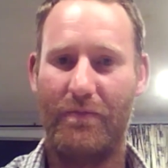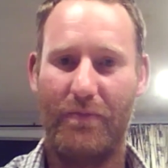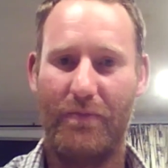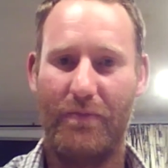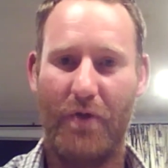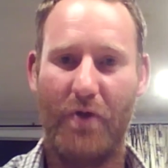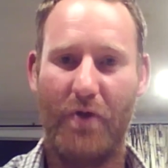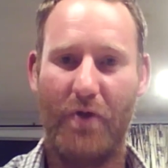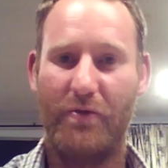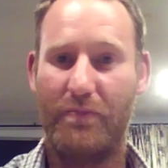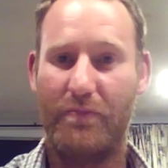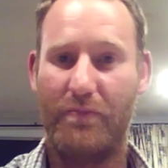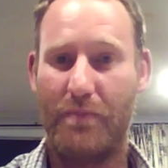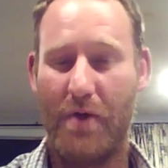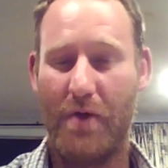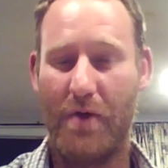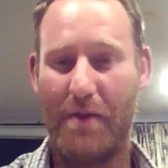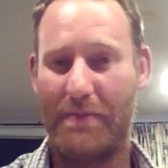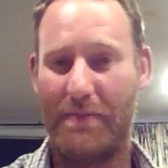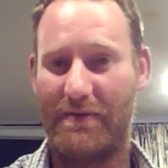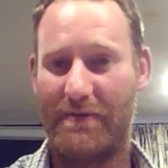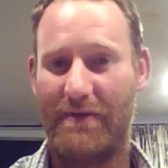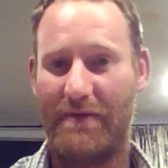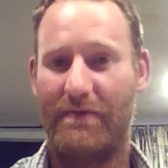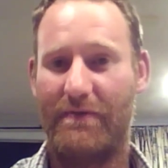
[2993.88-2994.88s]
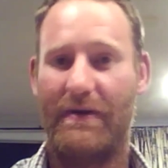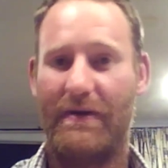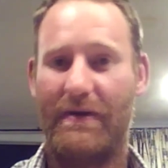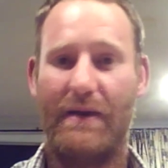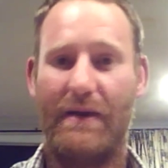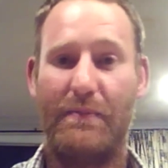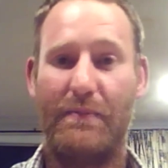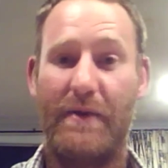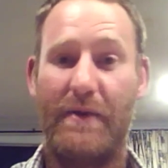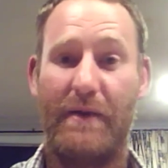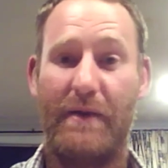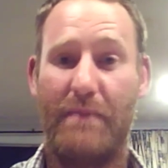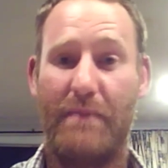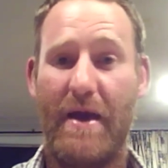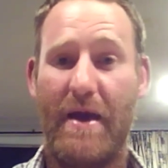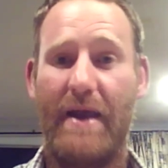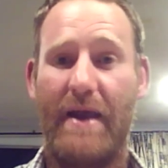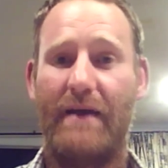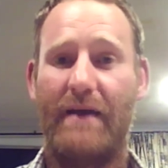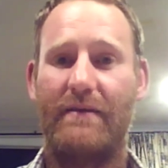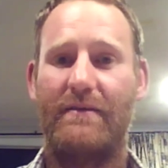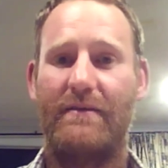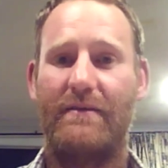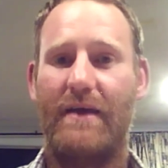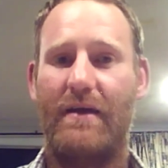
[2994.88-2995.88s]
those, I specifically pick
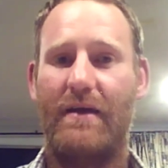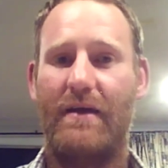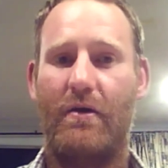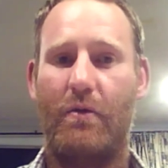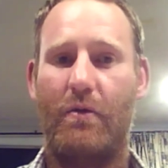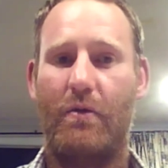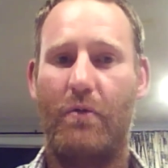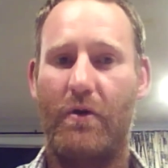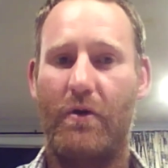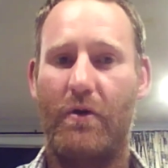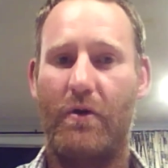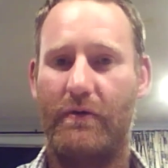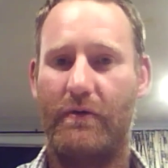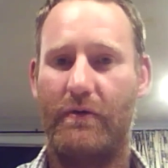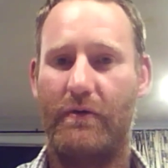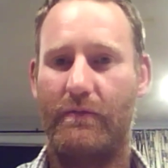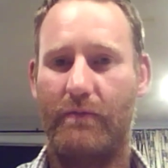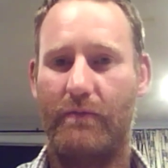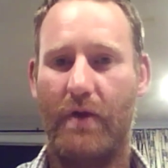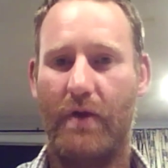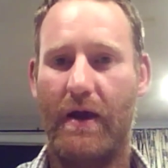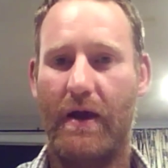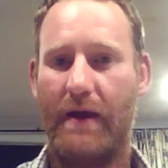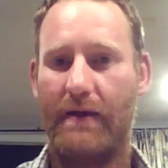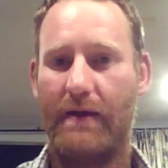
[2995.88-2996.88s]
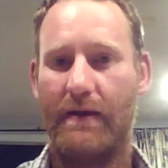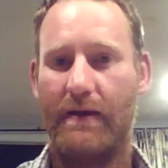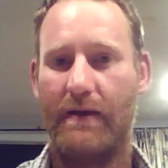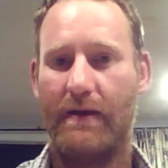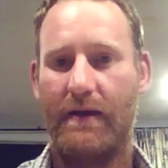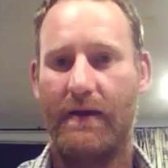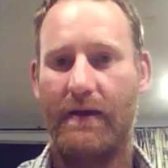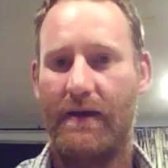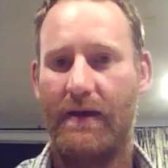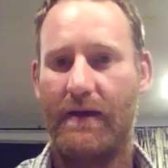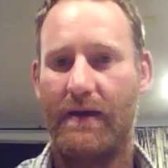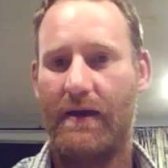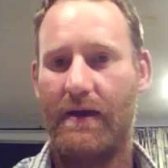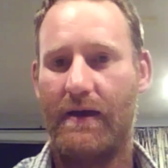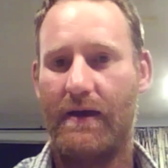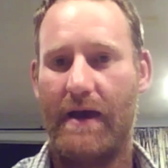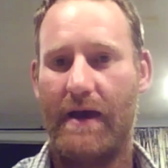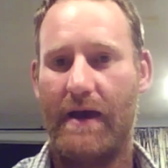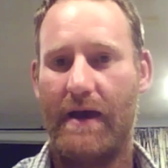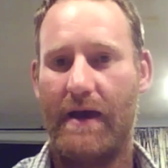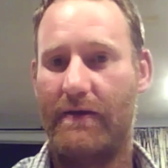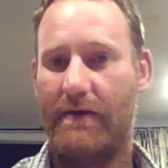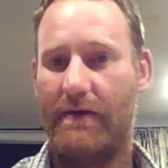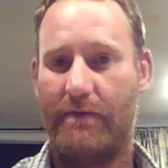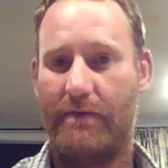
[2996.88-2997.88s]
paddocks that I want to like
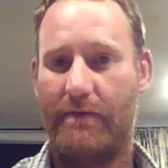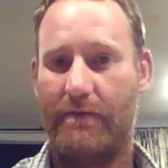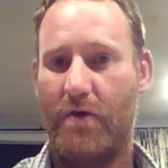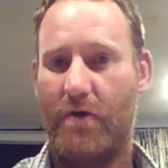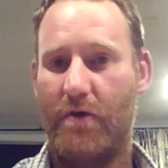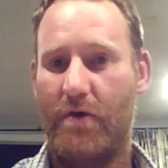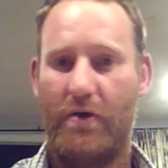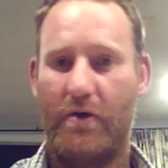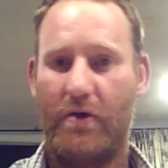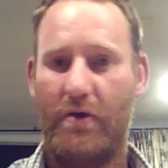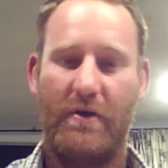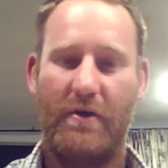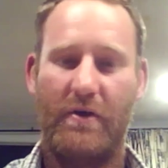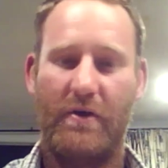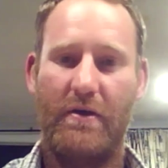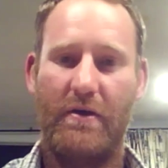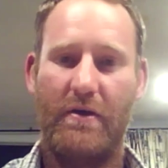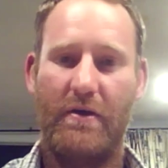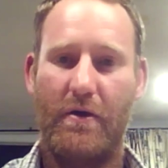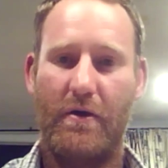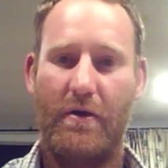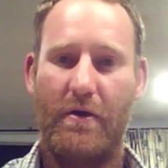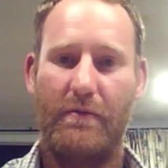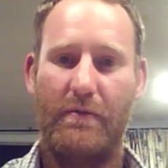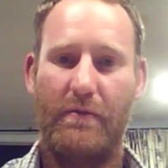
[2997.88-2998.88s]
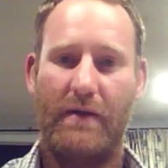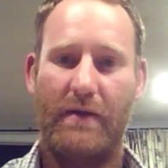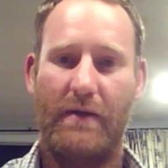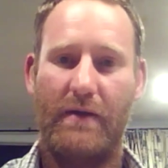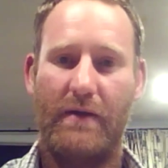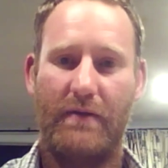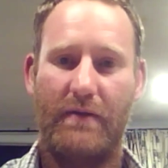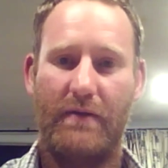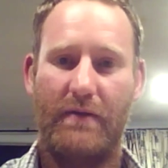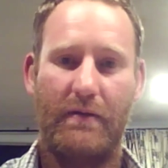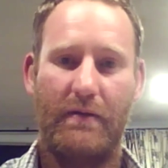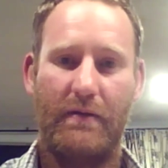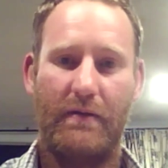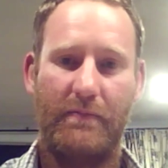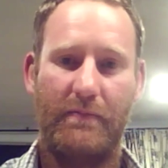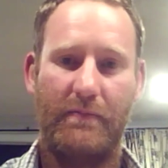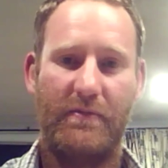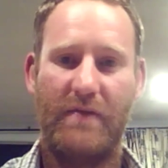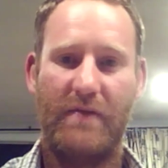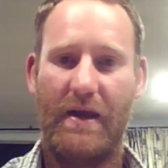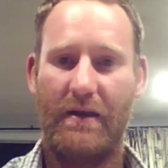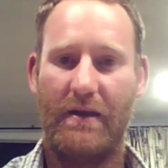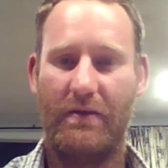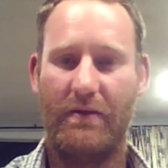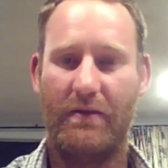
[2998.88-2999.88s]
either defer because I know it's a
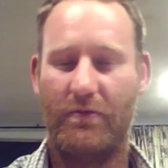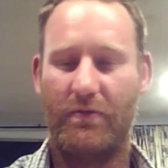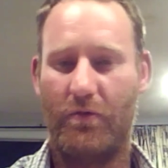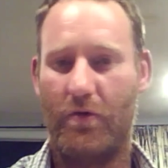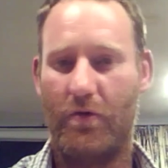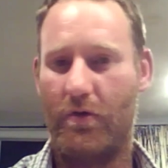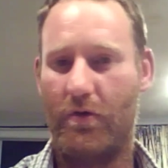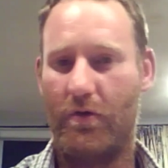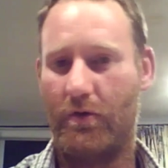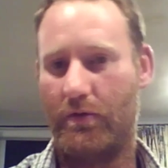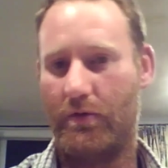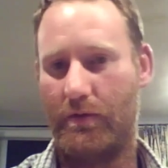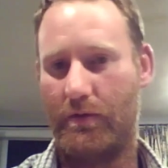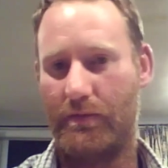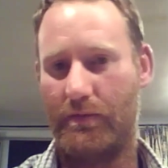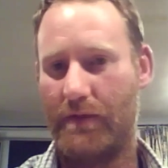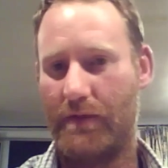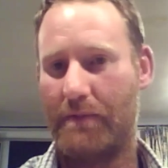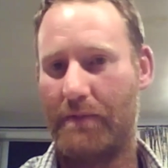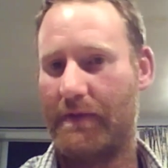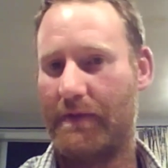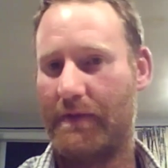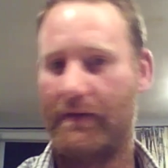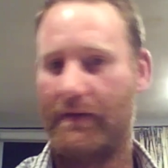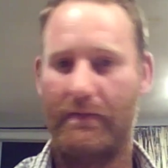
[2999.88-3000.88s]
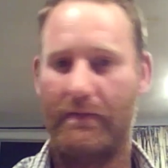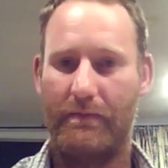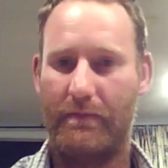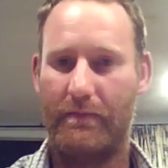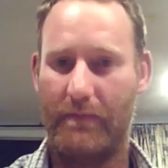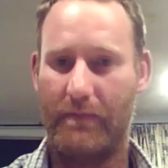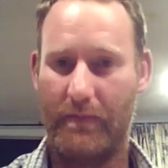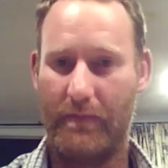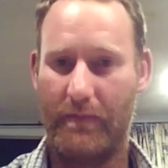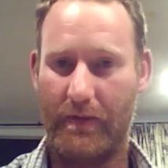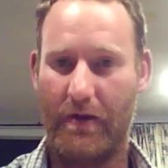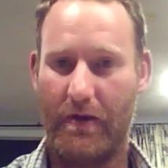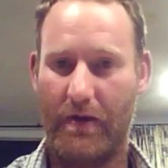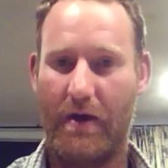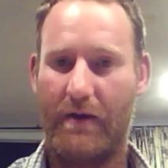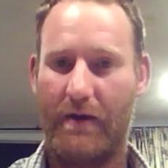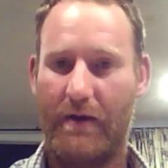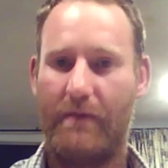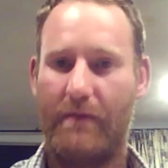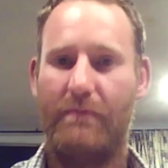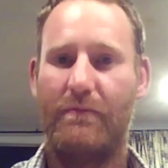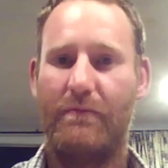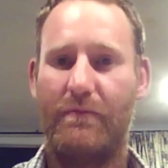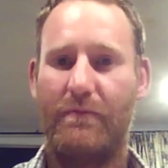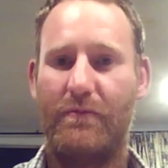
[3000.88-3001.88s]
sandy soil or something that I
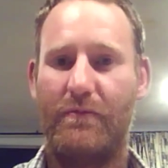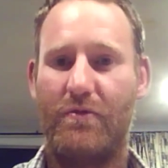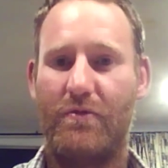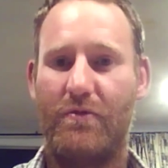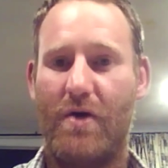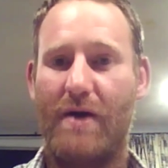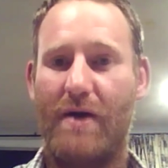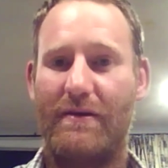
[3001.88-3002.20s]
can try